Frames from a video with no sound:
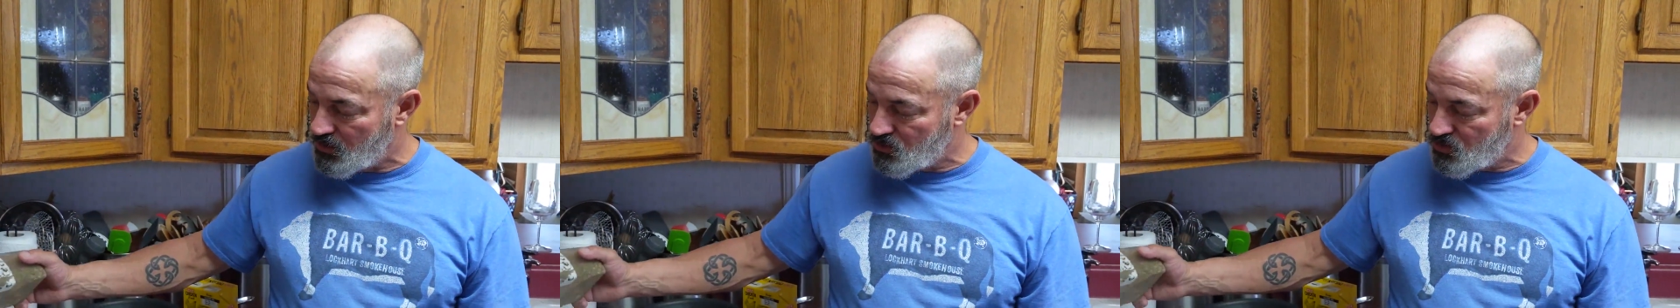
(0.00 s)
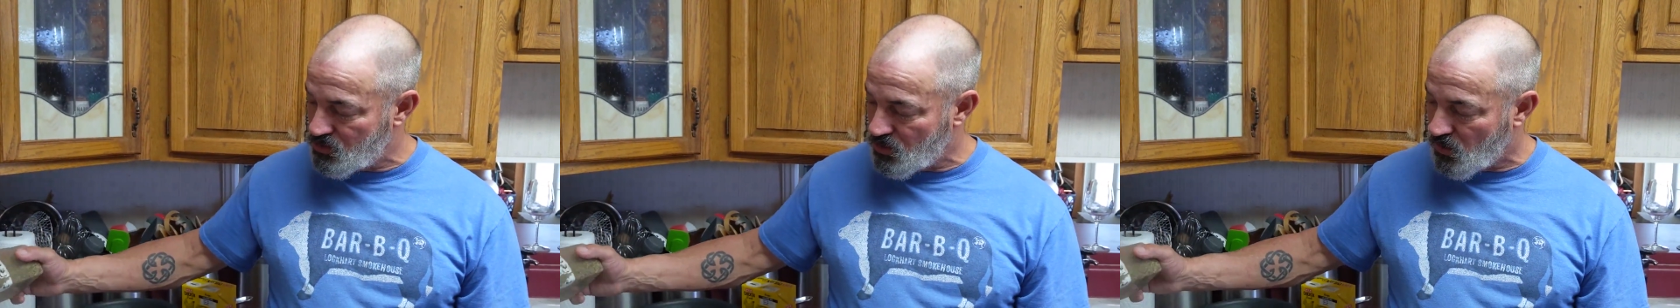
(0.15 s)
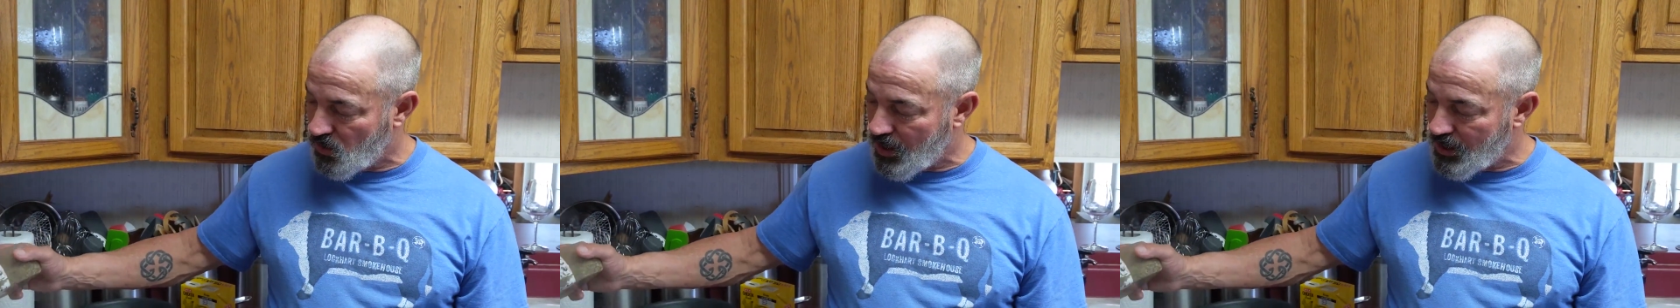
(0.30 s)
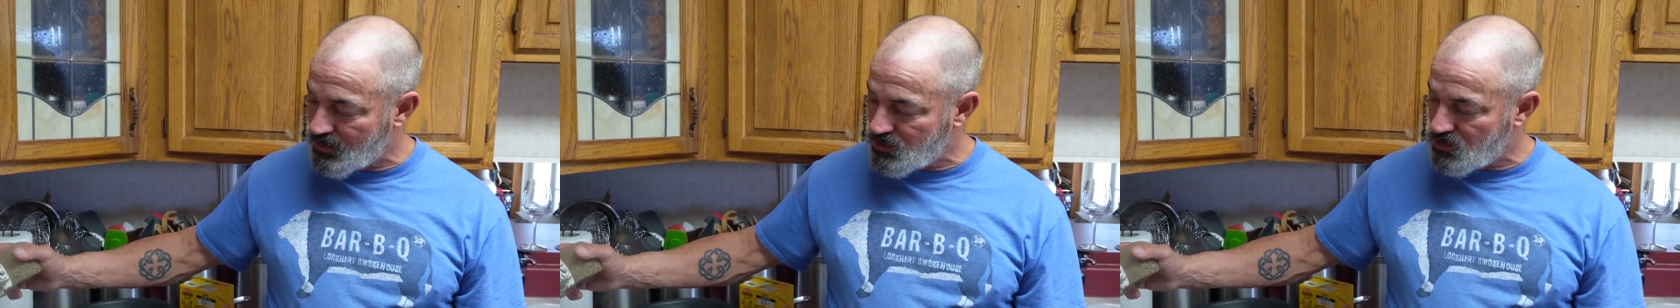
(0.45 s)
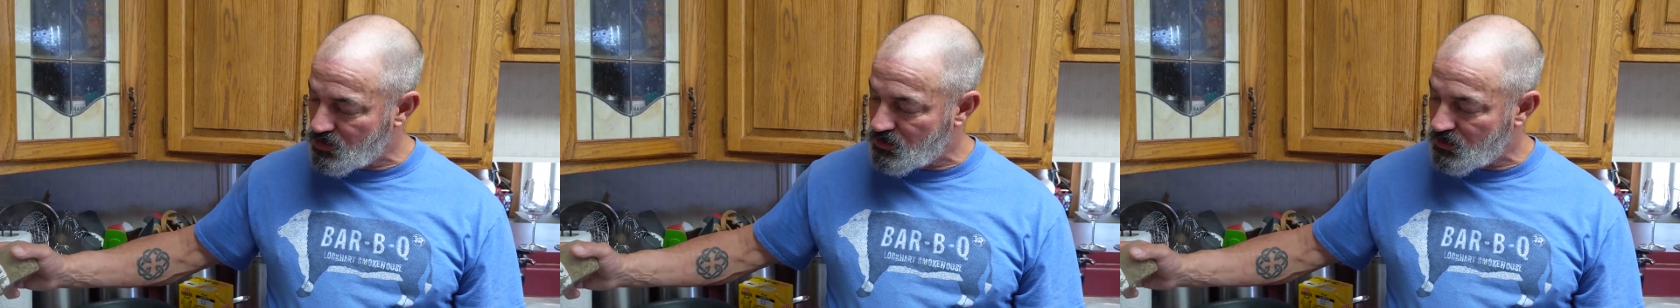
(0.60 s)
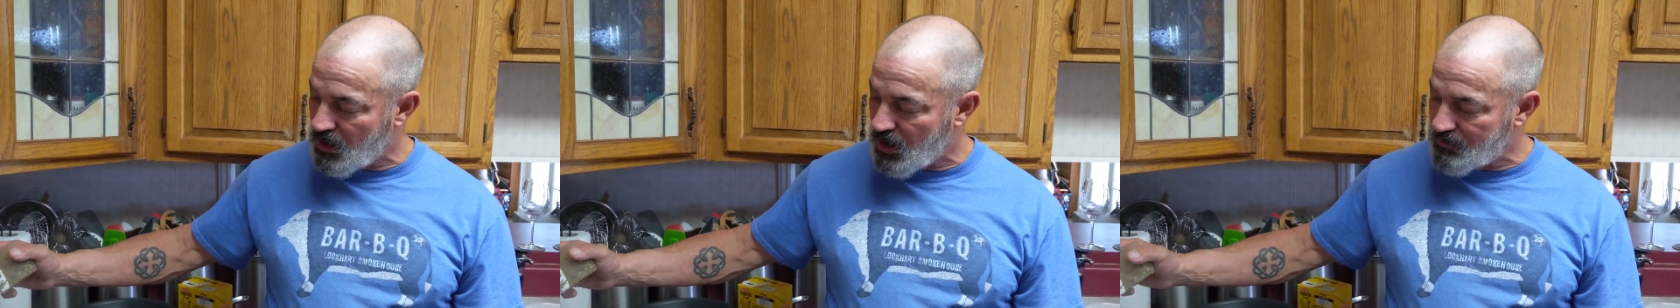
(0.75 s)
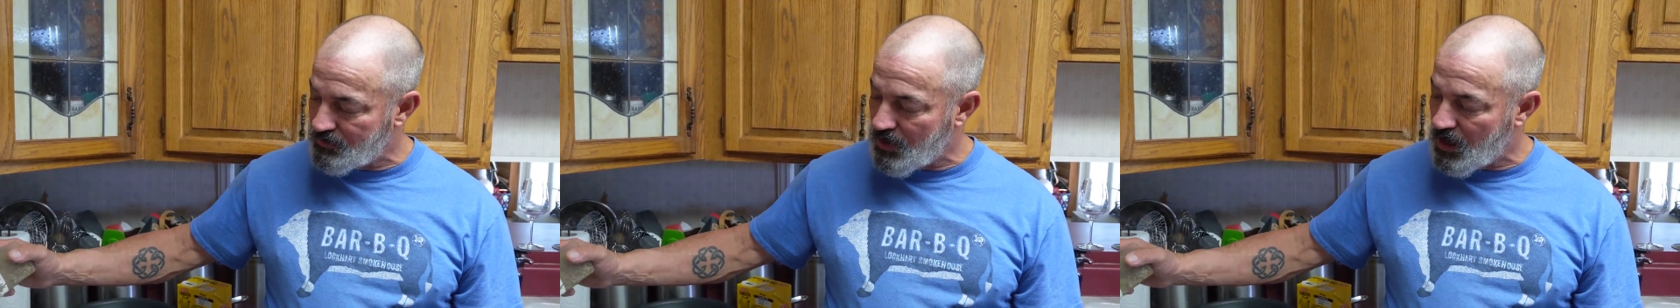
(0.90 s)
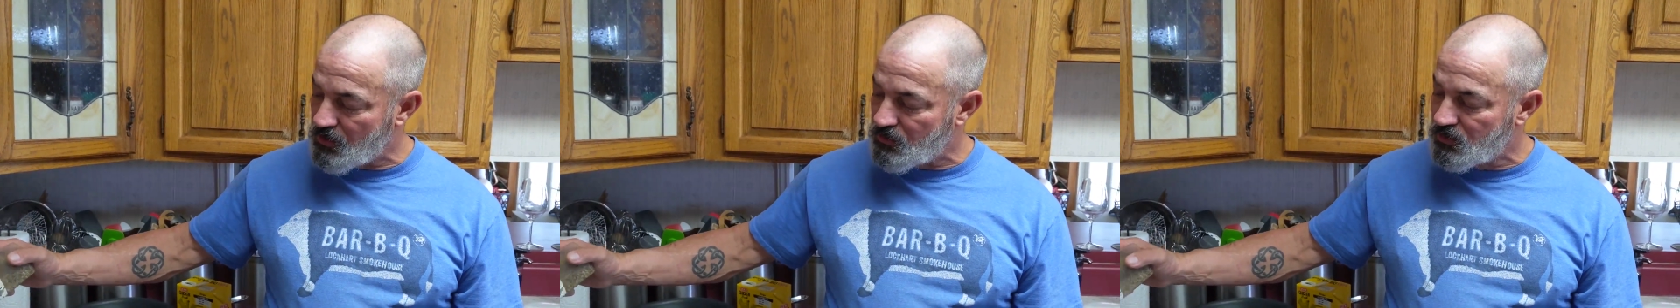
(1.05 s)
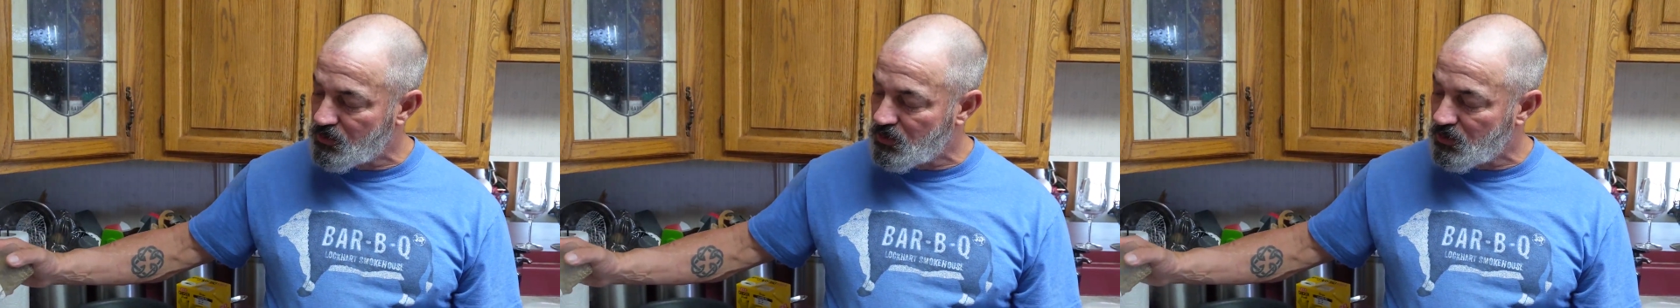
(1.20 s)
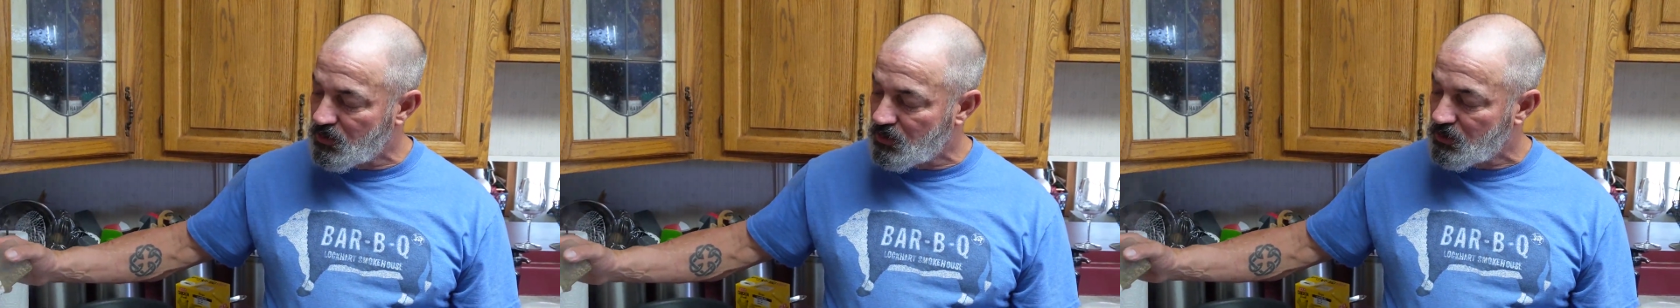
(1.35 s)
And so I'm not
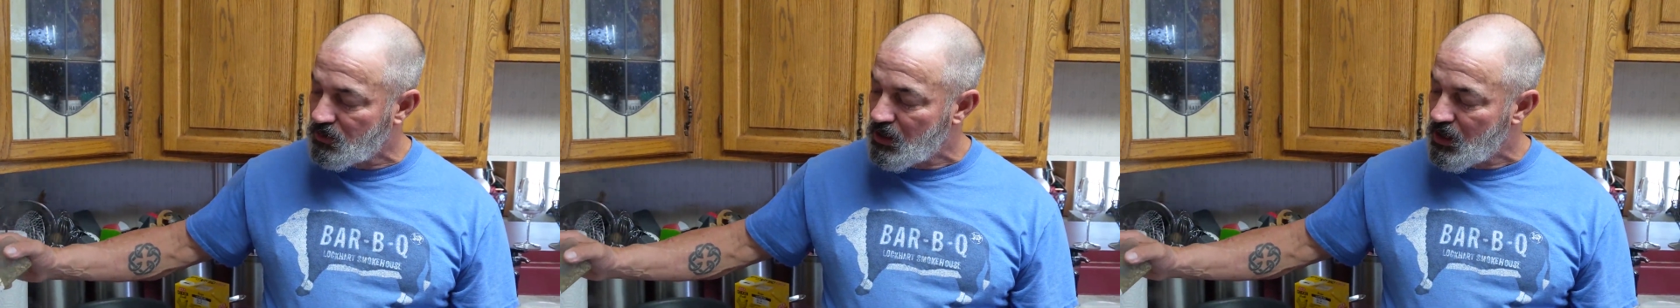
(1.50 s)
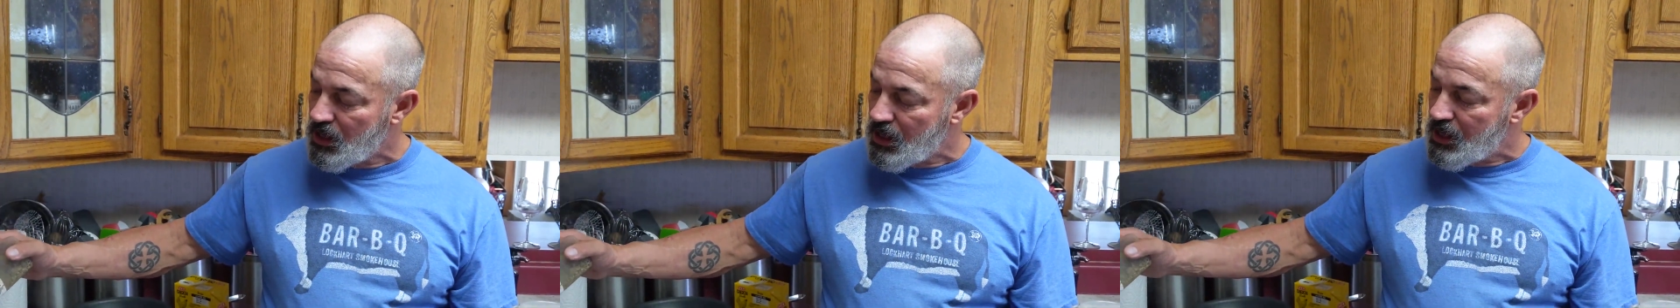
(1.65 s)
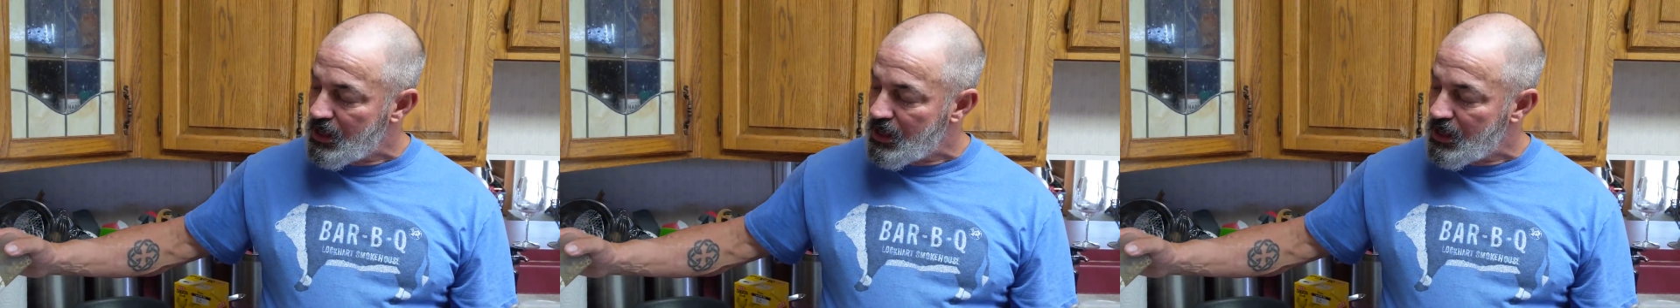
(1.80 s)
real